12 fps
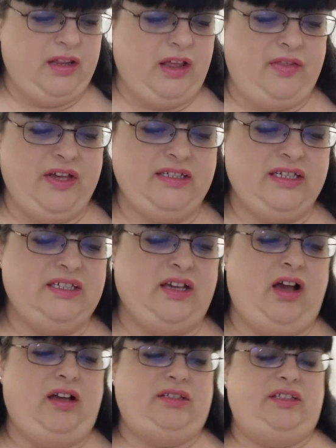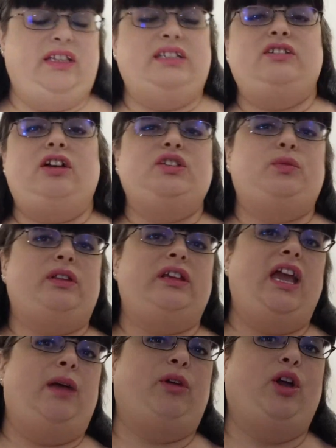Now this is also where the
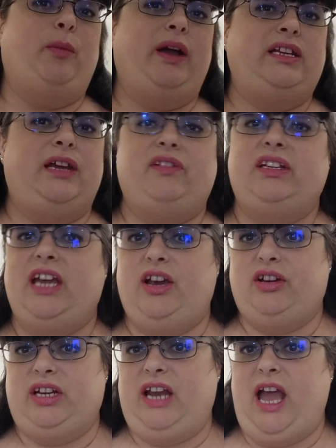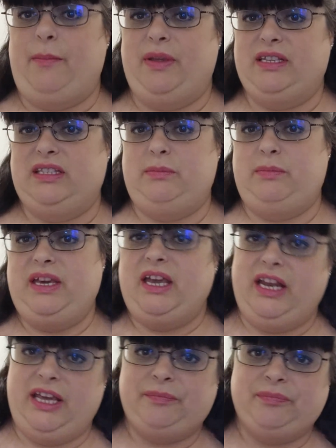cameo by David Carradine happens at the
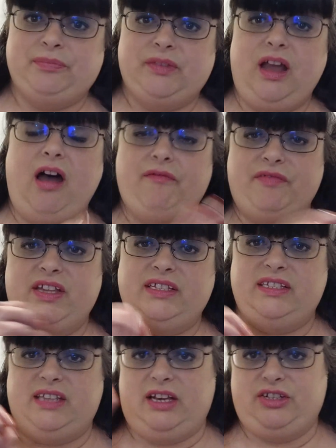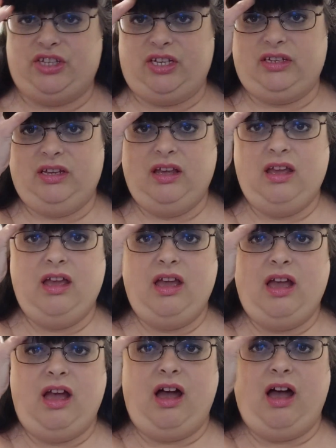beginning of this section.
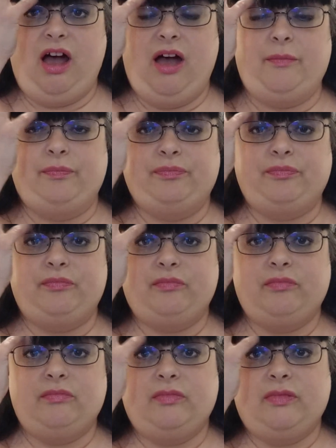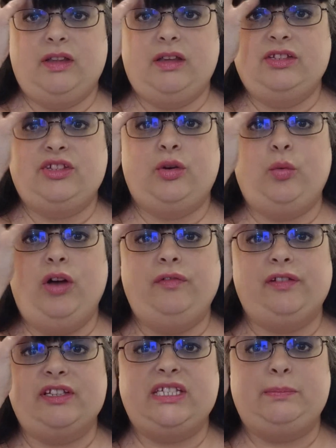Sir
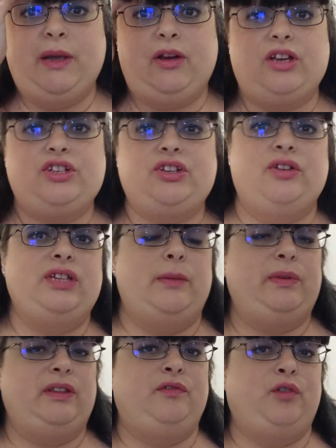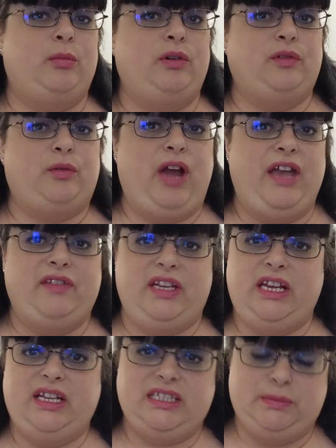Wilfrid's spirit shows up in the form of a
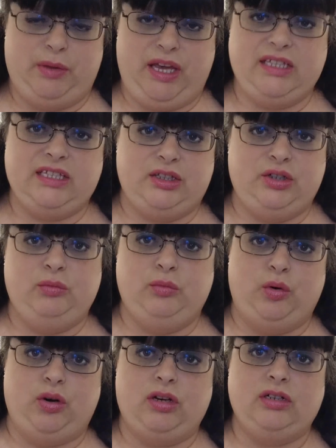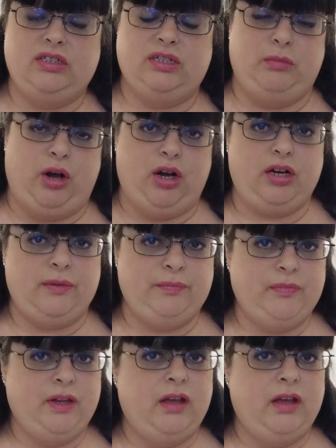raven and explains a little more to Mark.